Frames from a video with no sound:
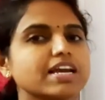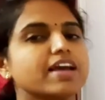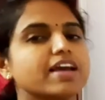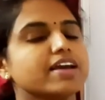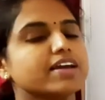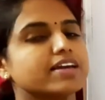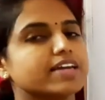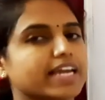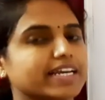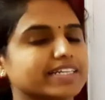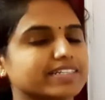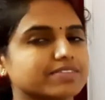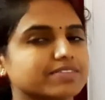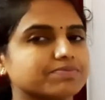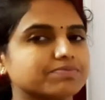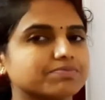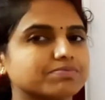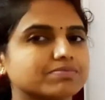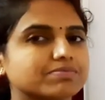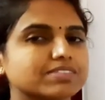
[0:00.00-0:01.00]
8.
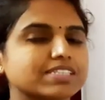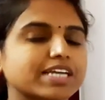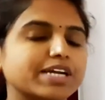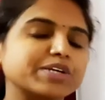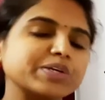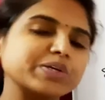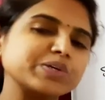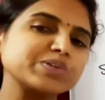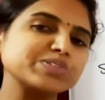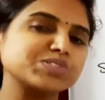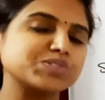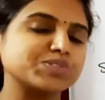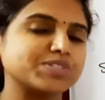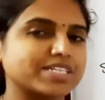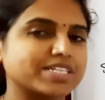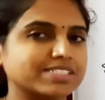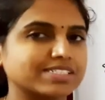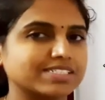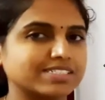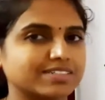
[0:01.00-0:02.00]
Thank you
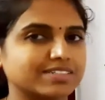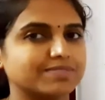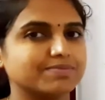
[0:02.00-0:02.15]
students.